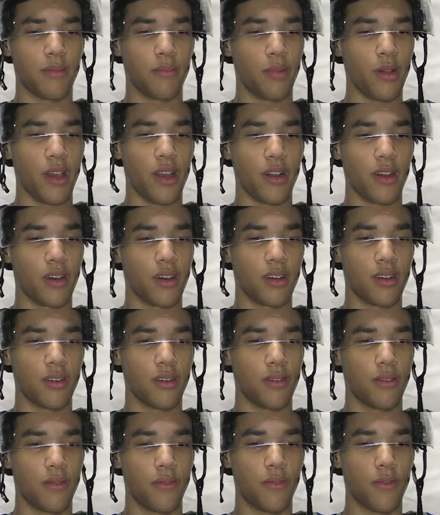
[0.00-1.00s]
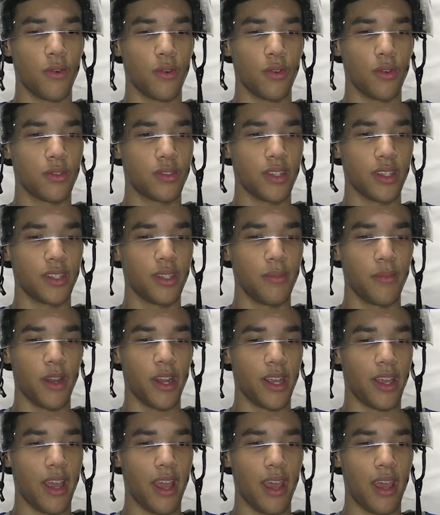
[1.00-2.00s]
playing a full
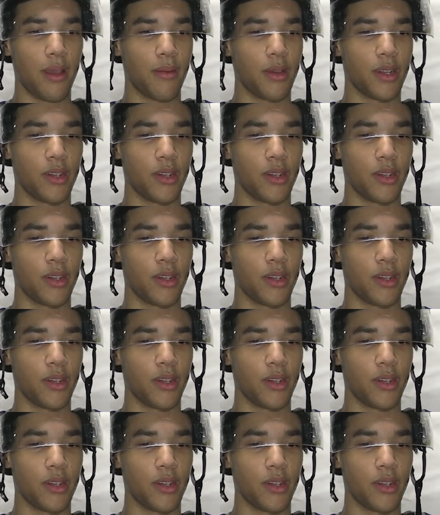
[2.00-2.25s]
60-minute game